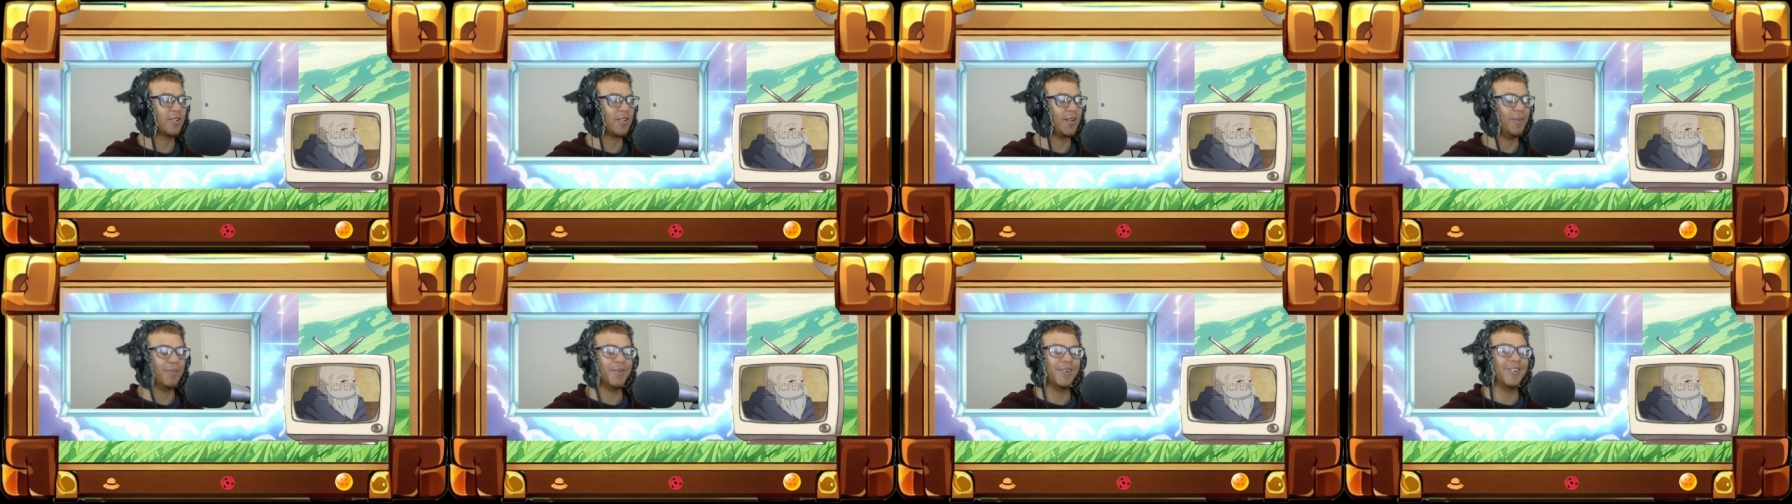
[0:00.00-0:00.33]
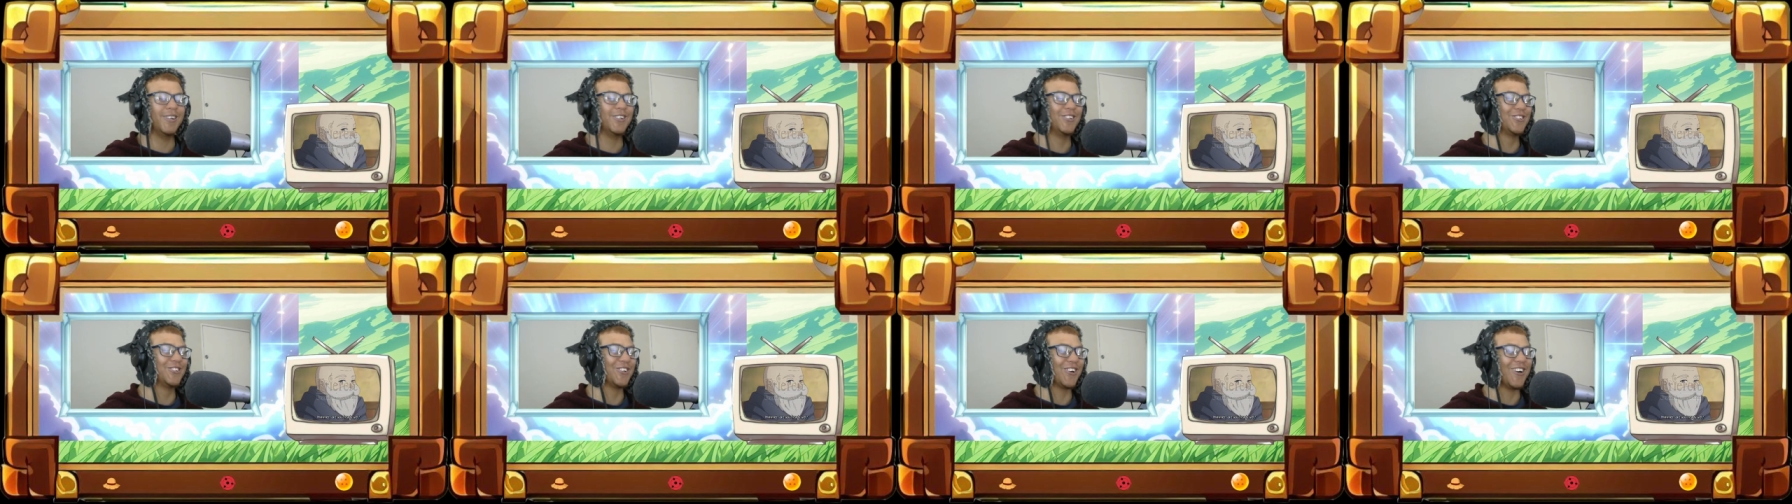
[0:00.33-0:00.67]
I
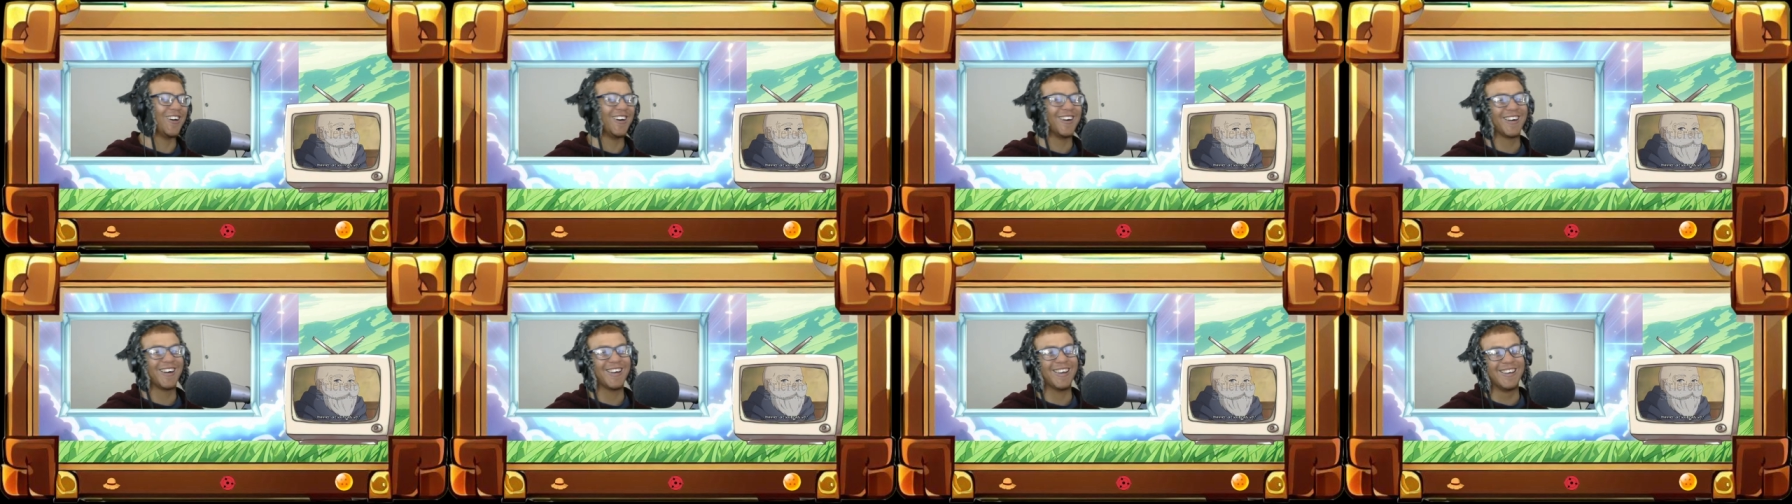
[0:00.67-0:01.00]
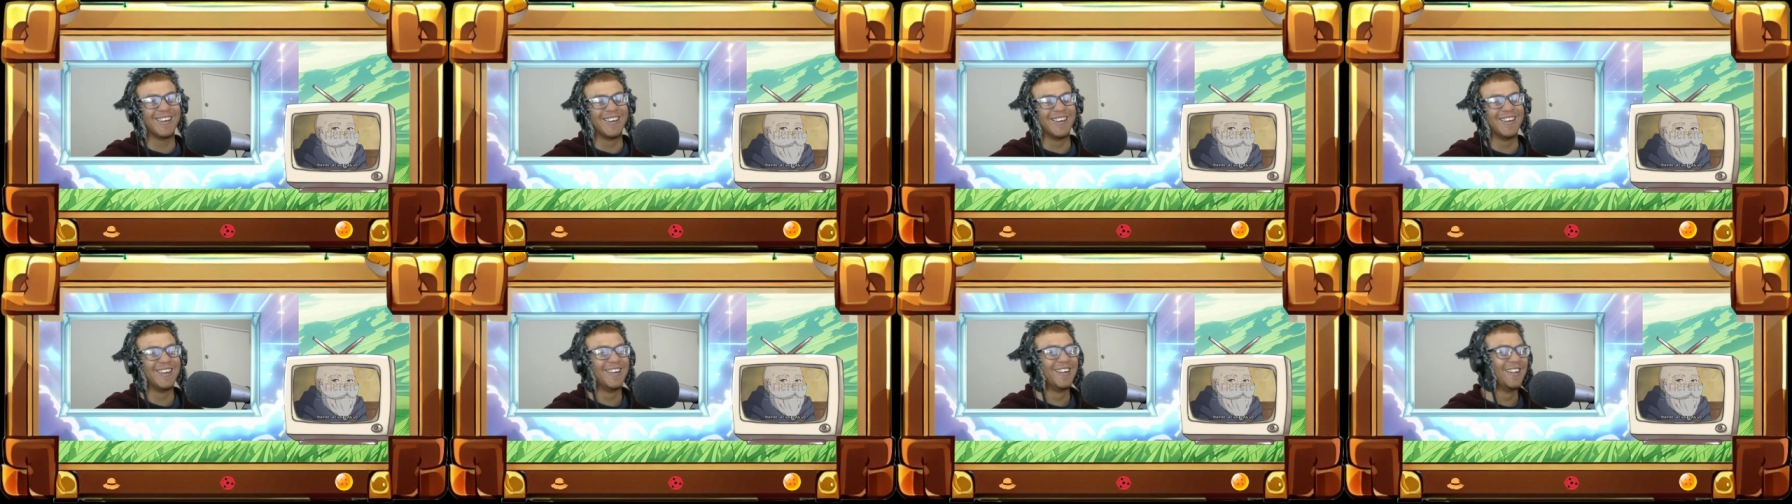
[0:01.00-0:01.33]
mean, drunk.
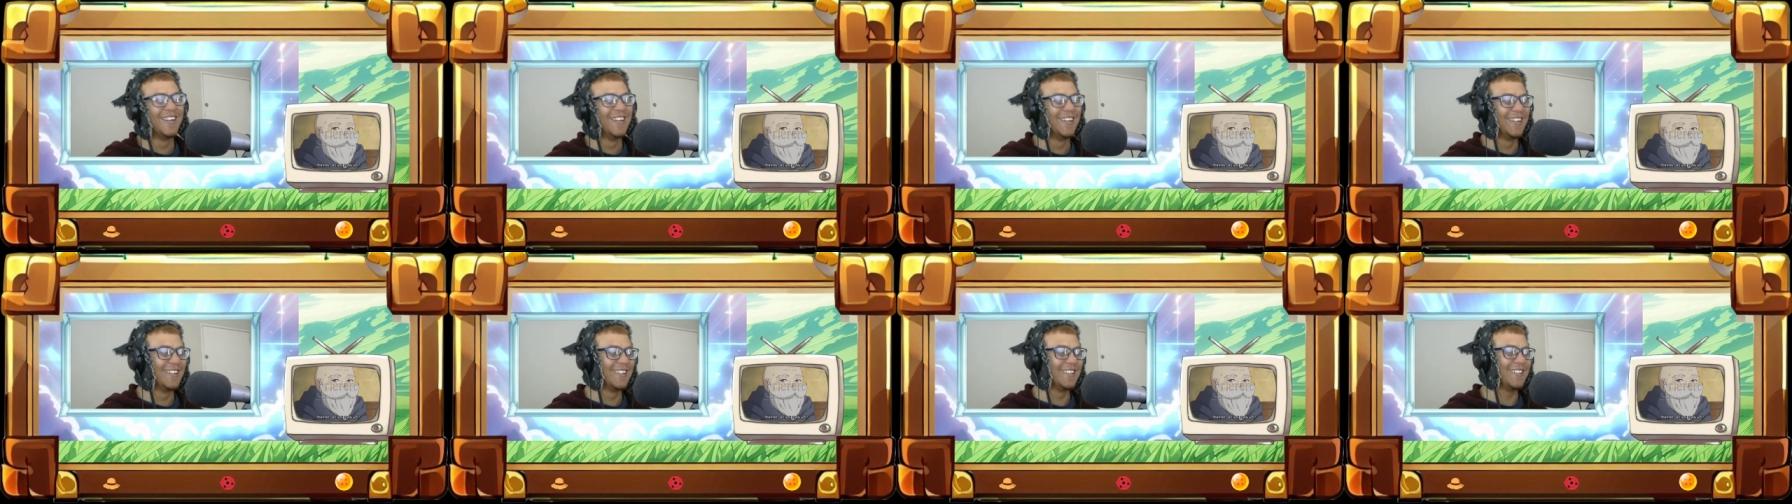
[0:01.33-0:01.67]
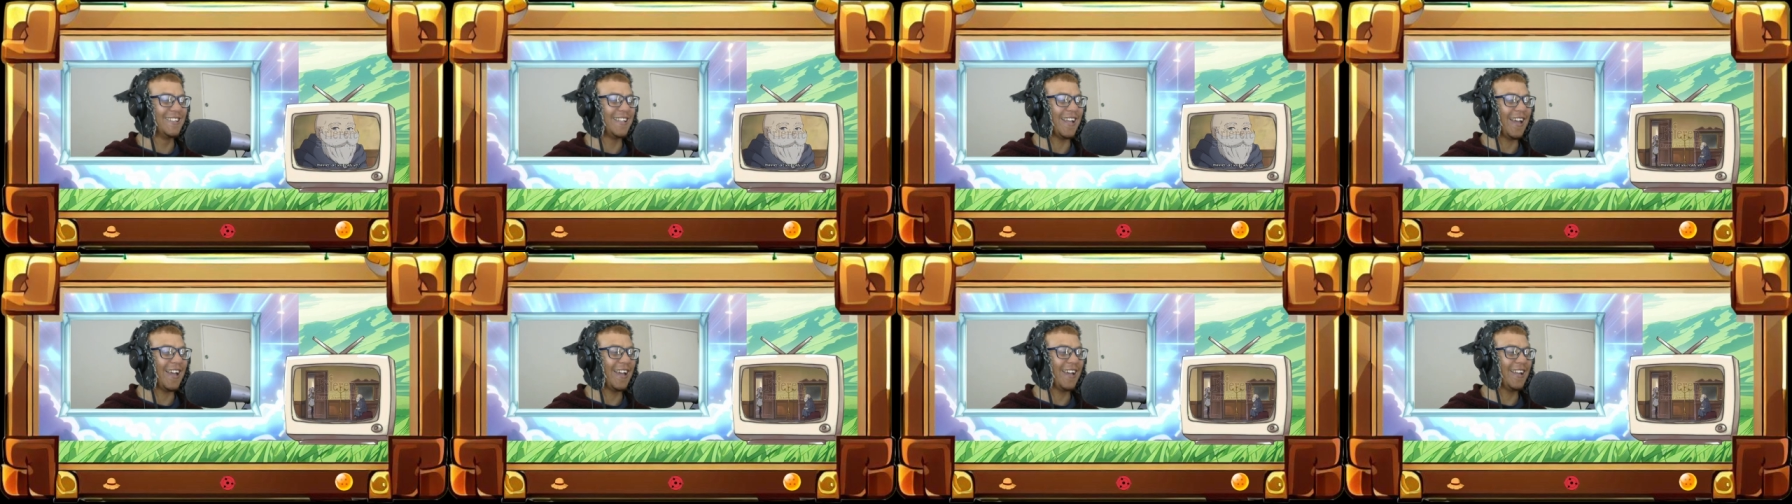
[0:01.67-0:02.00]

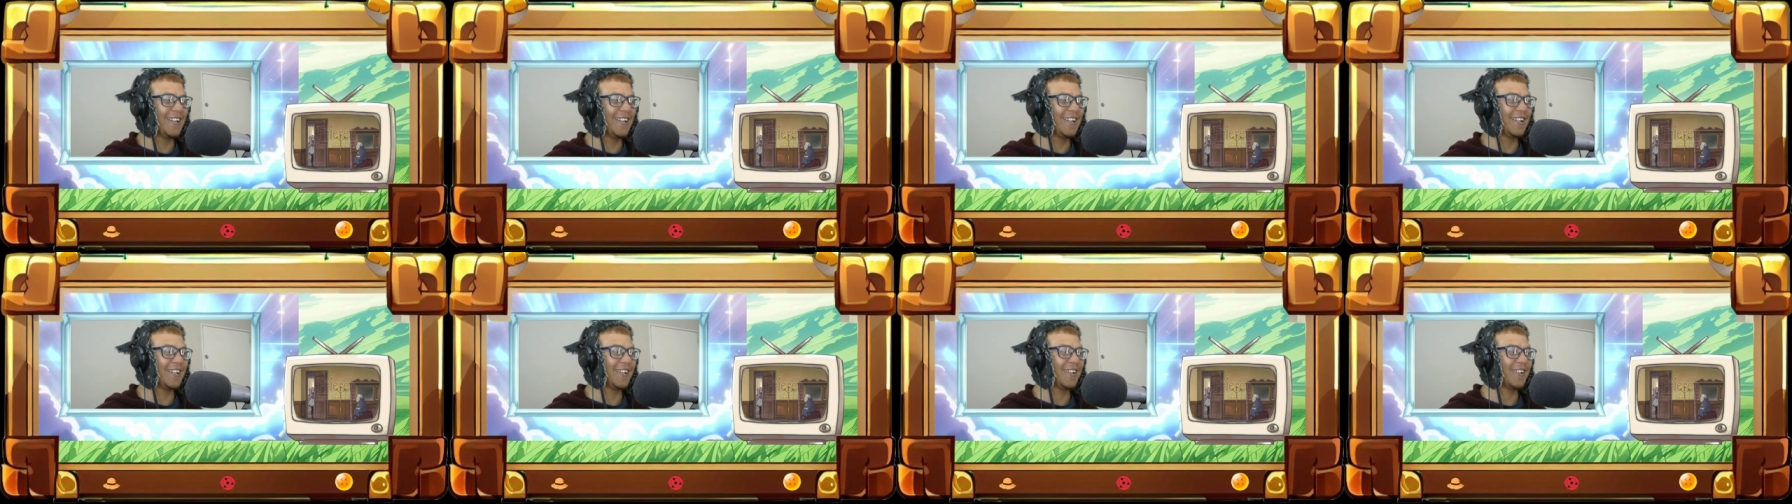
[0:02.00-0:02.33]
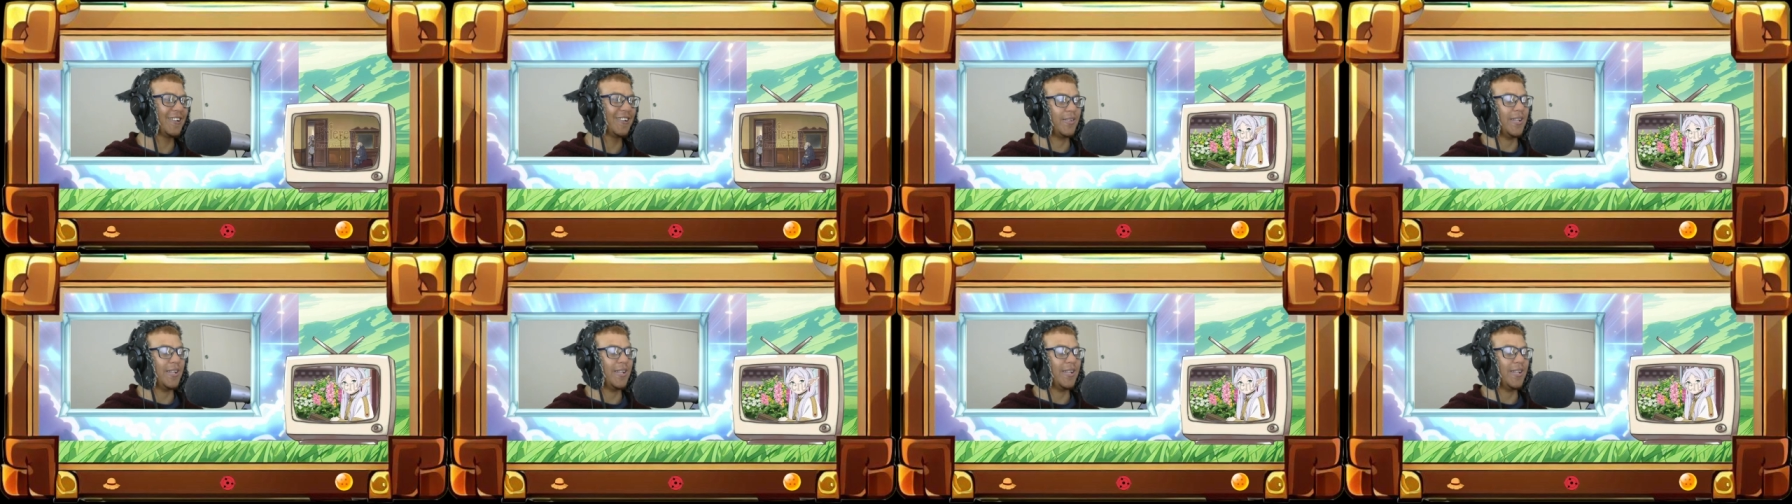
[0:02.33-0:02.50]
Dead.